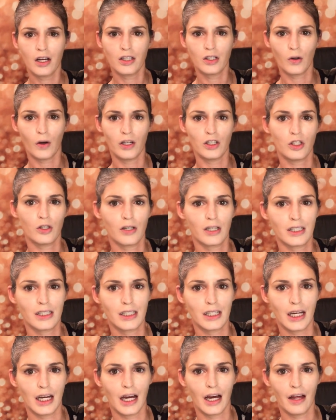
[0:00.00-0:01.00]
So as you can
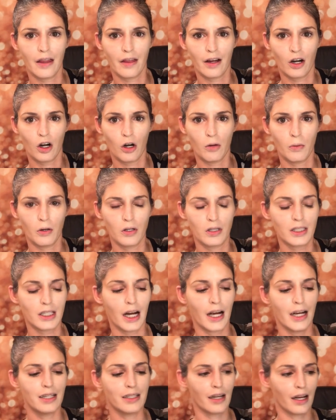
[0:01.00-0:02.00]
see, they're almost
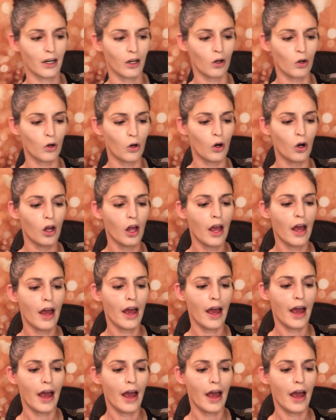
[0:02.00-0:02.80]
identical.